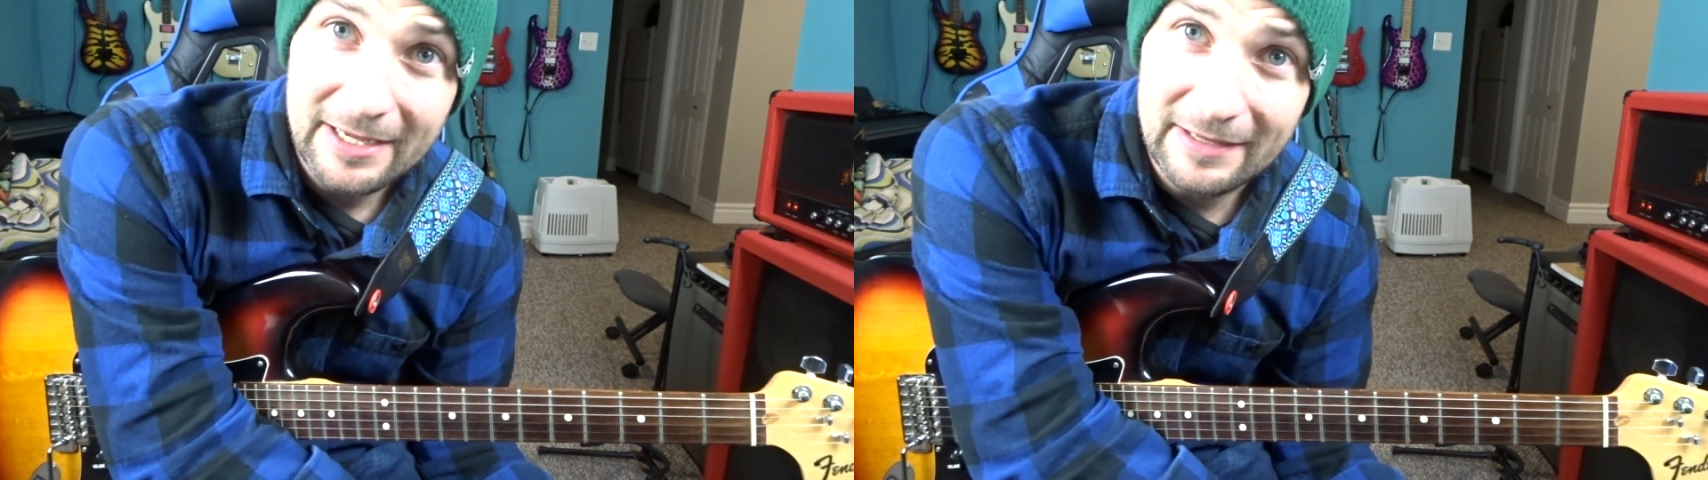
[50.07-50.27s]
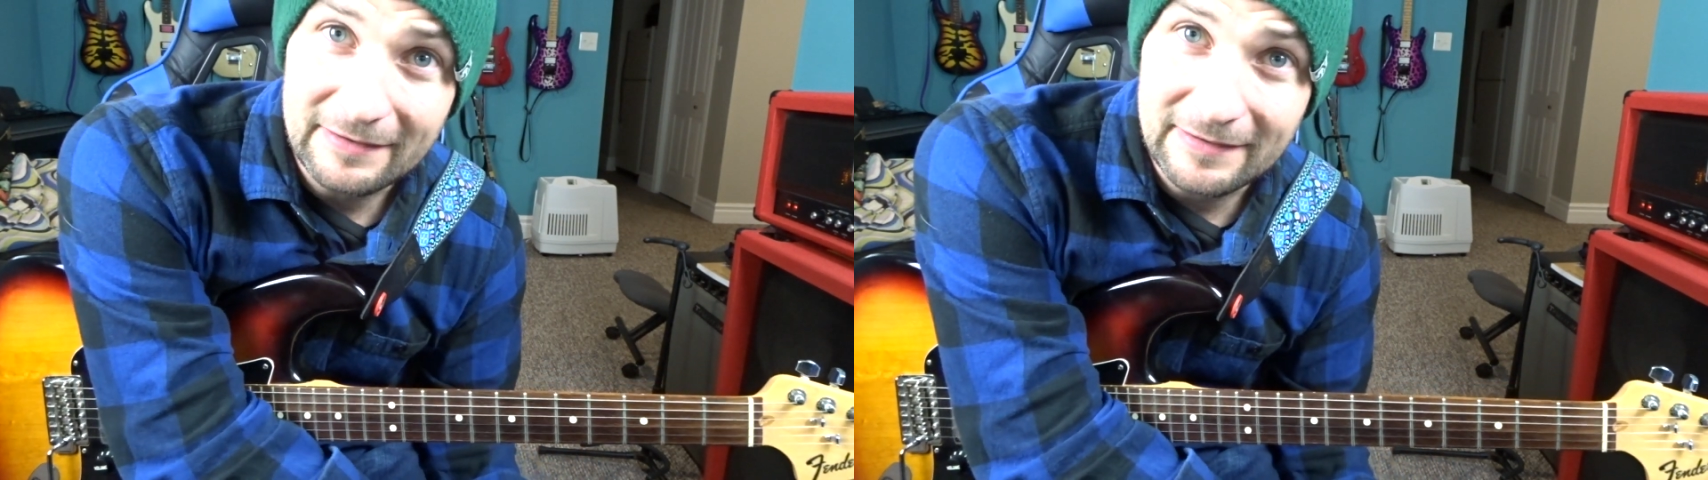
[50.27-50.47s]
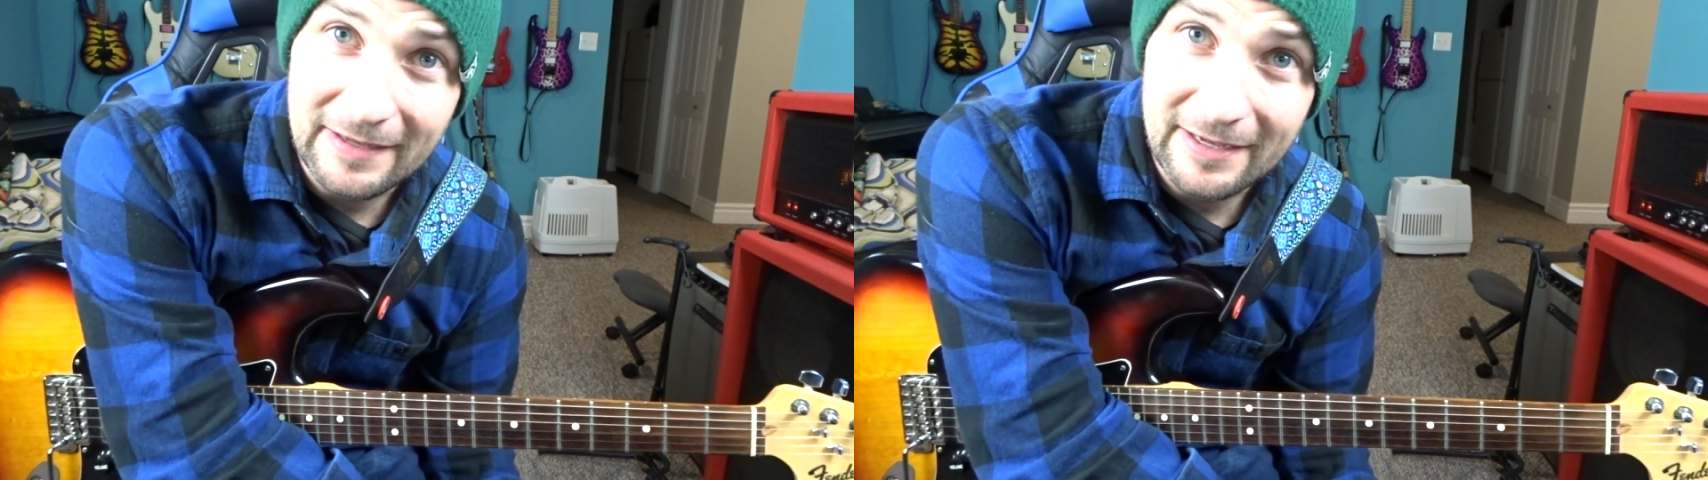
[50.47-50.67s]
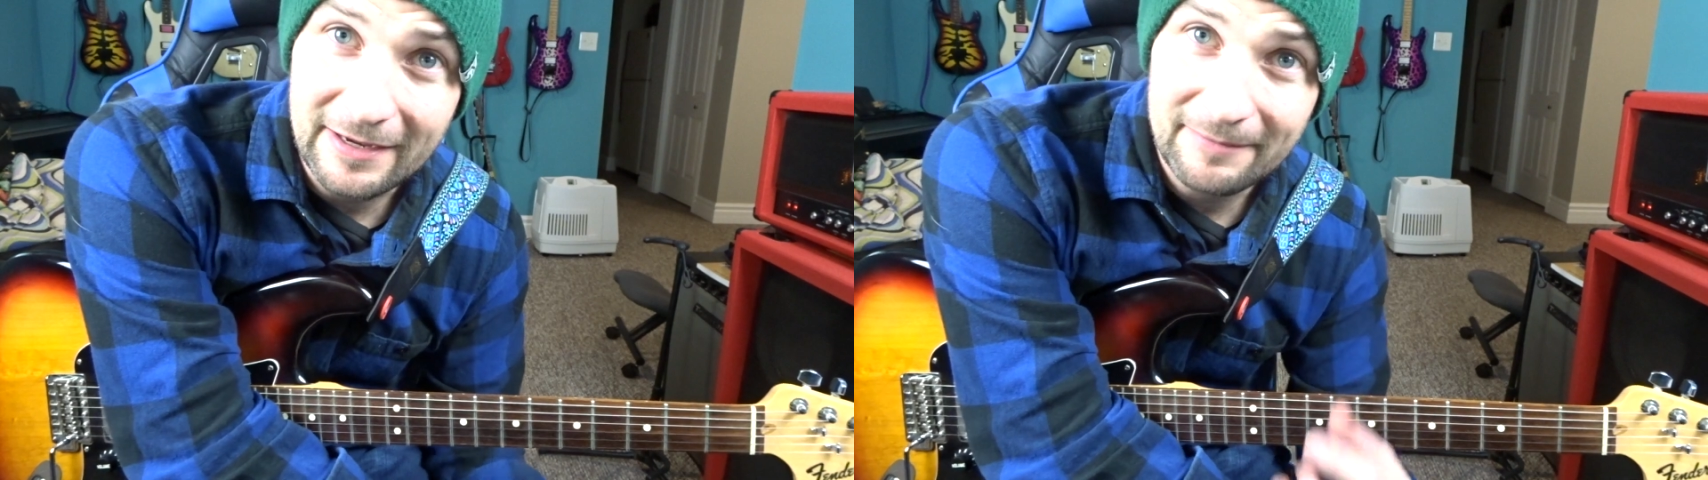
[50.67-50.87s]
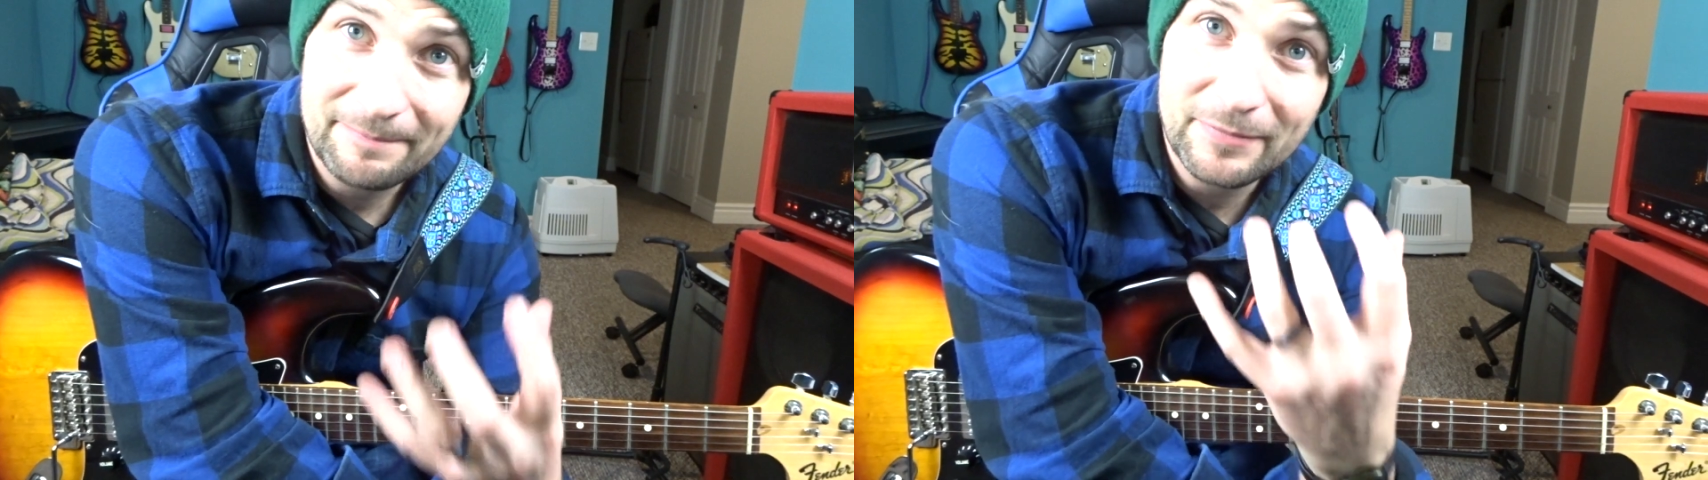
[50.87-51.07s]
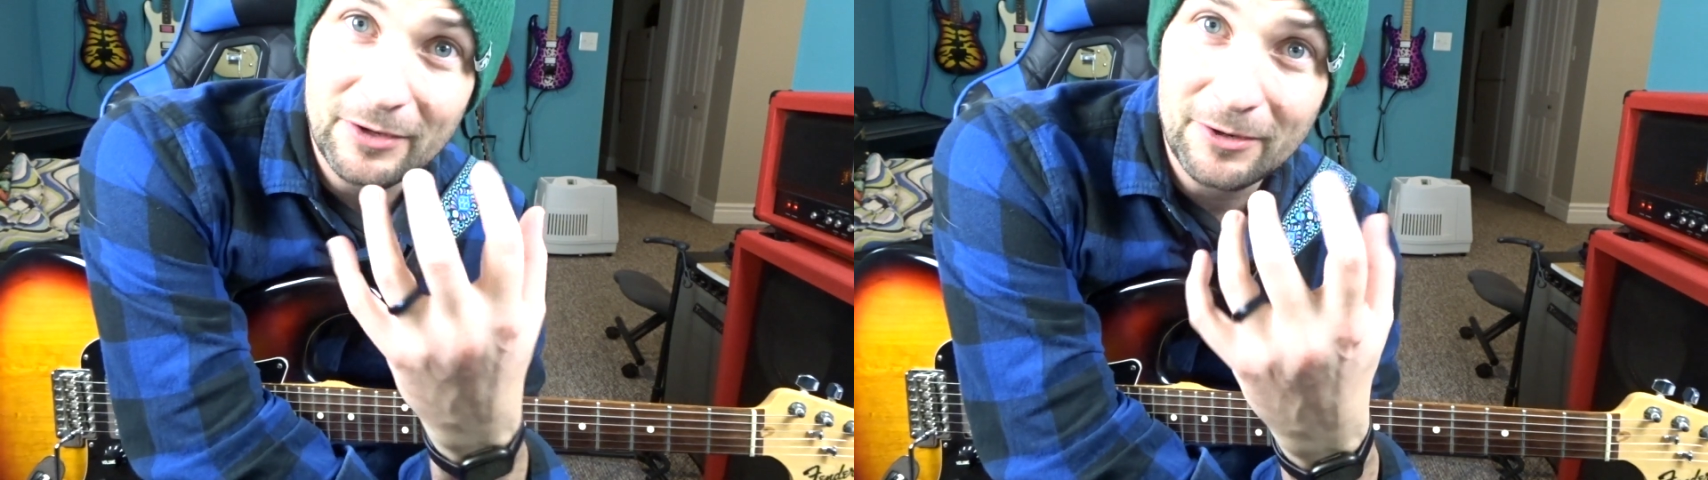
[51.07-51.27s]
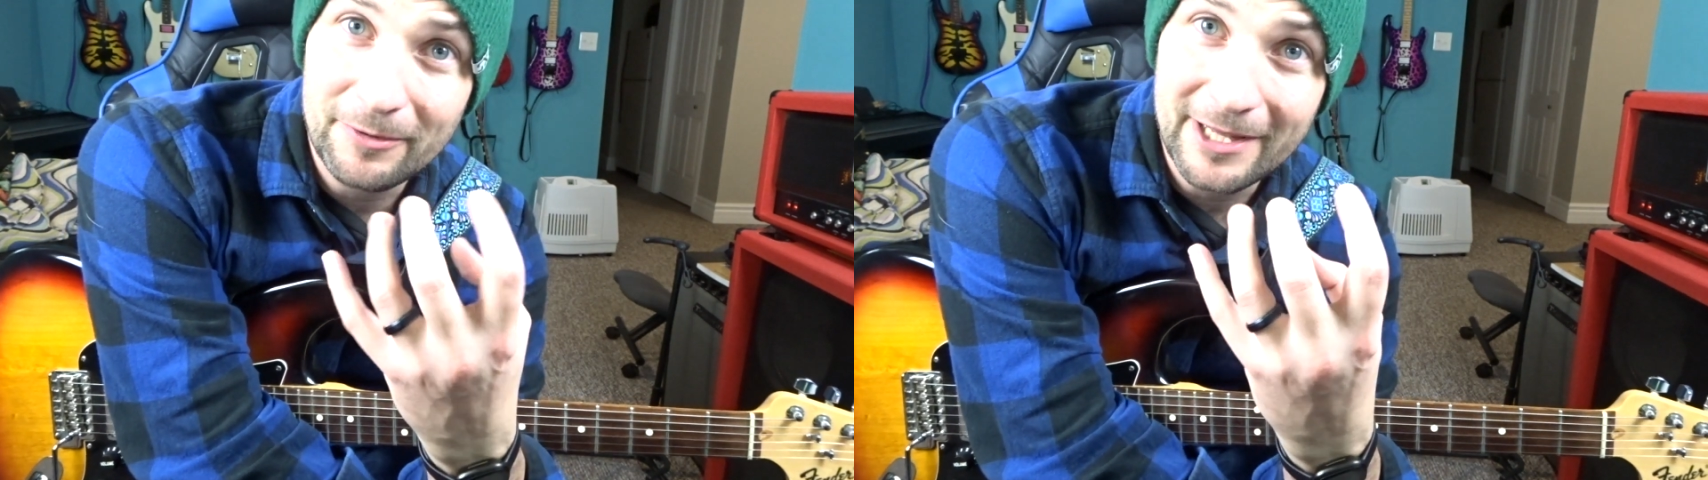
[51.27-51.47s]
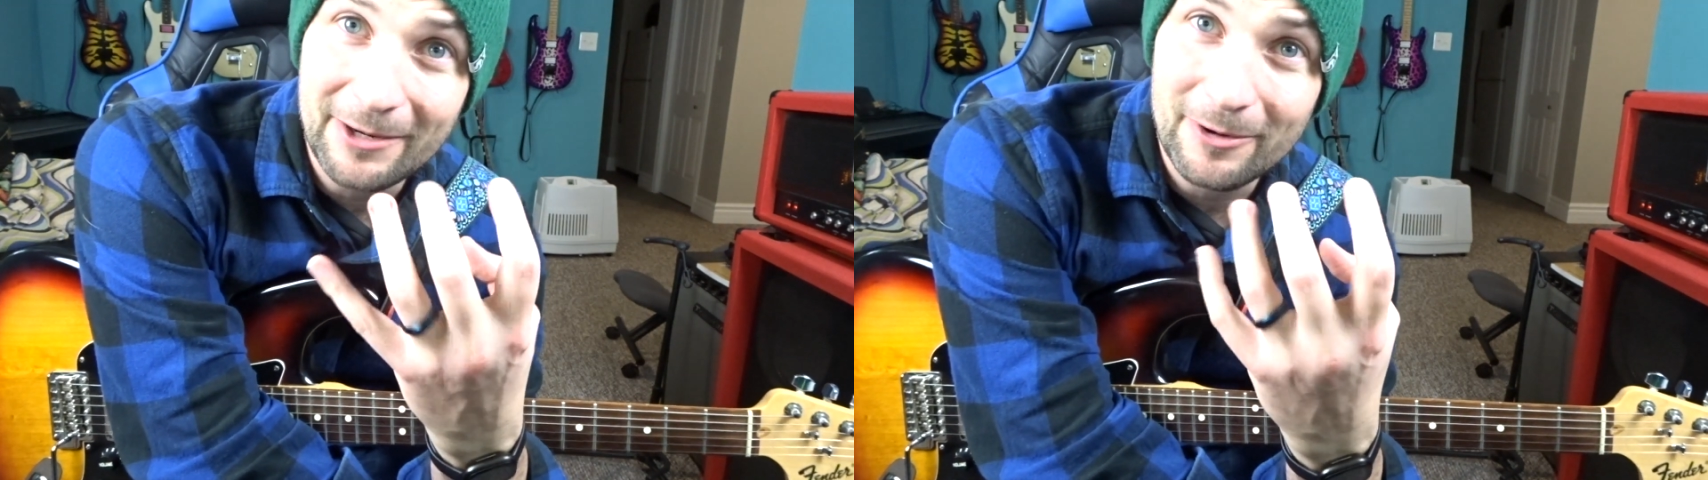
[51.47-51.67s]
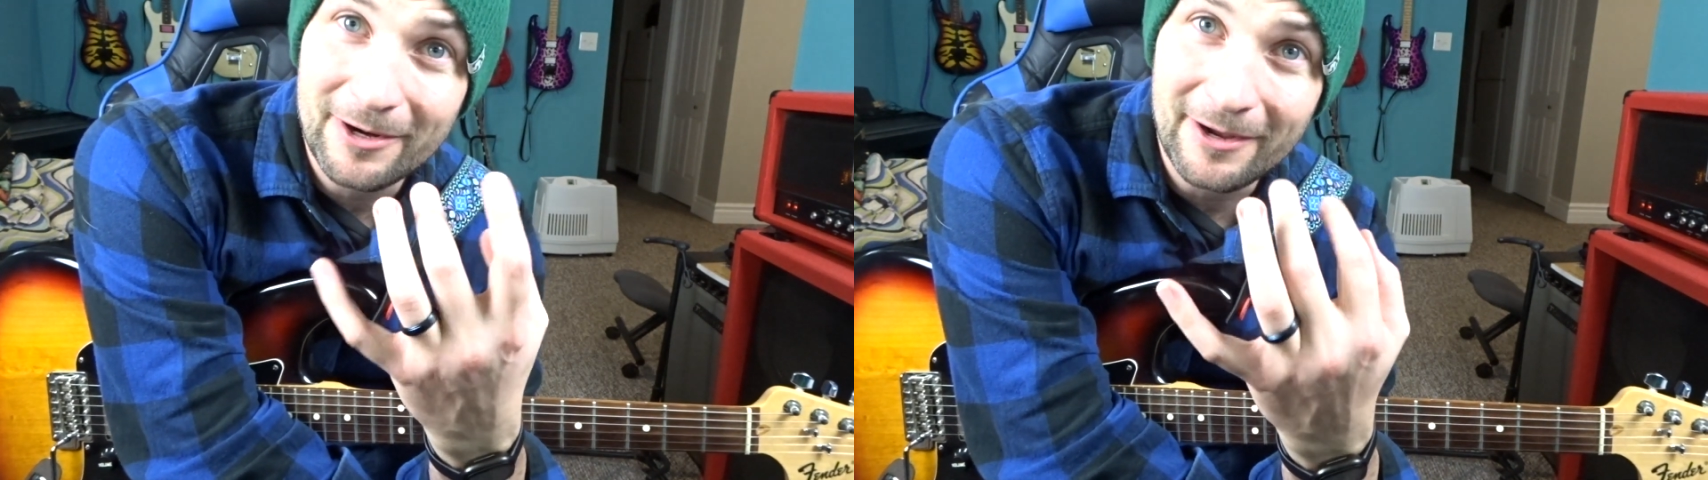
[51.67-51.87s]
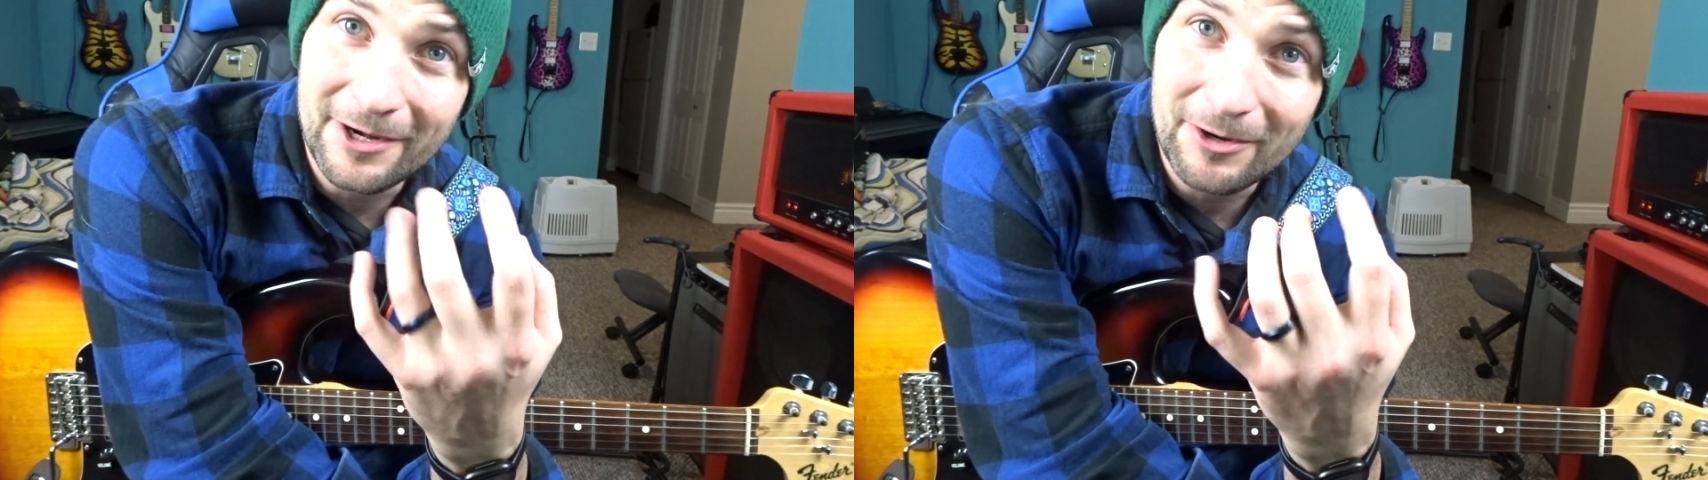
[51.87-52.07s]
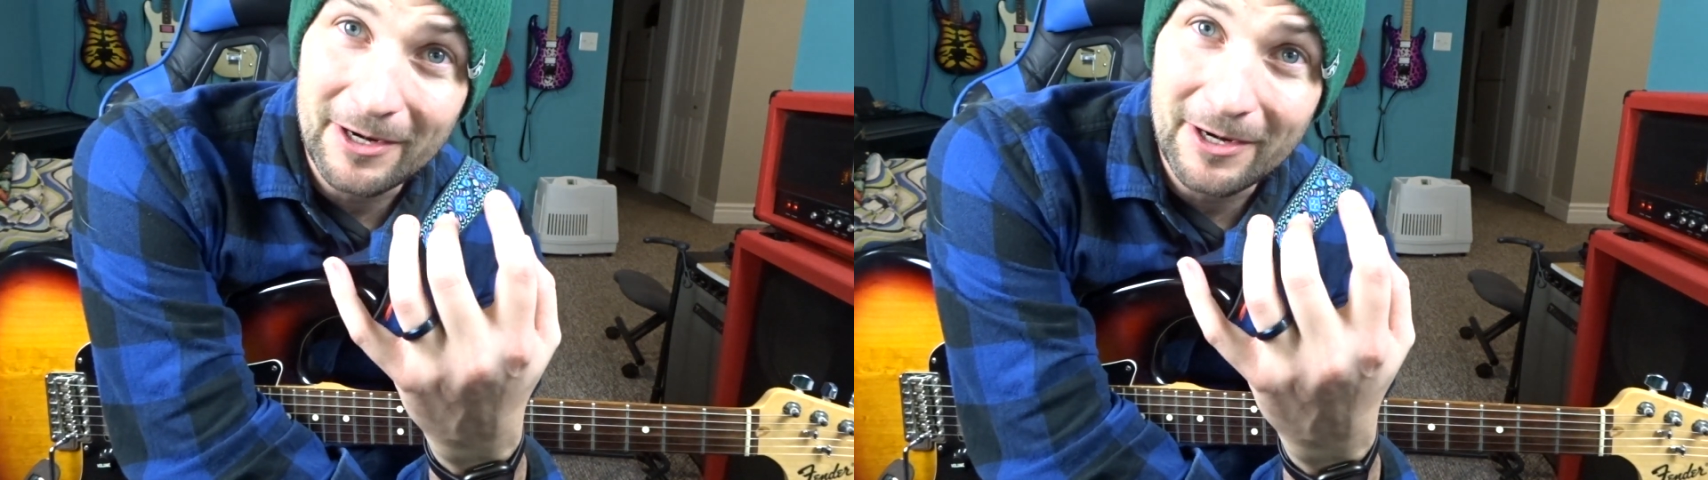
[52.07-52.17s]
It's gonna really work on your